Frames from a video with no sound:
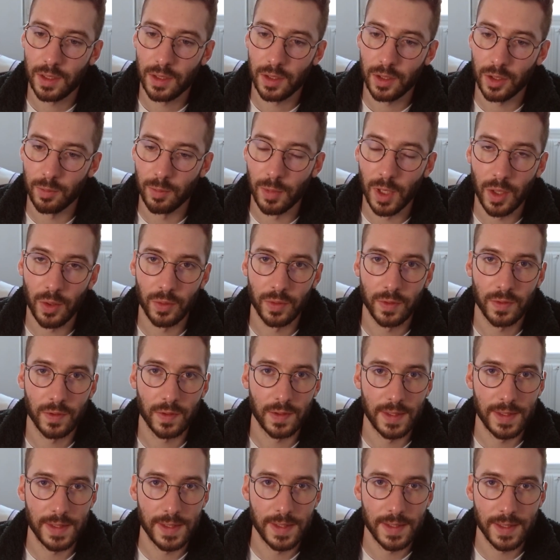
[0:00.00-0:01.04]
about
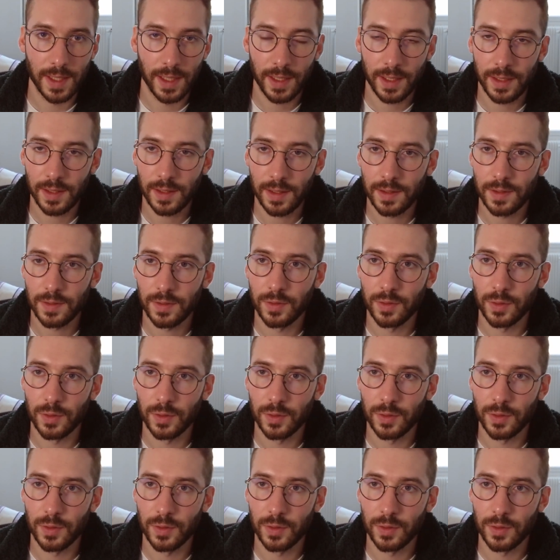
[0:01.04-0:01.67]
design,